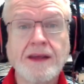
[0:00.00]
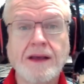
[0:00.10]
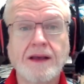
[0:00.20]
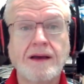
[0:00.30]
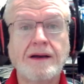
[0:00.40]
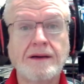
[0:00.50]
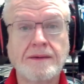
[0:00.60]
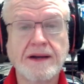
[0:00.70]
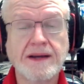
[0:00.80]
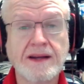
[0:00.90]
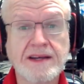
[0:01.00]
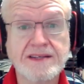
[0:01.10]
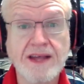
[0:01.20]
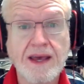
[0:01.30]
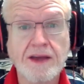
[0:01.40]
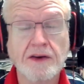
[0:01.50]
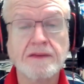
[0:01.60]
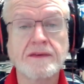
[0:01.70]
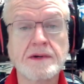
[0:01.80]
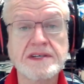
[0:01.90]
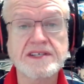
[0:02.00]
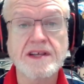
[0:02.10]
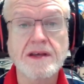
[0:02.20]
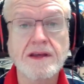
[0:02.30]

oh, what can I say? Her voice,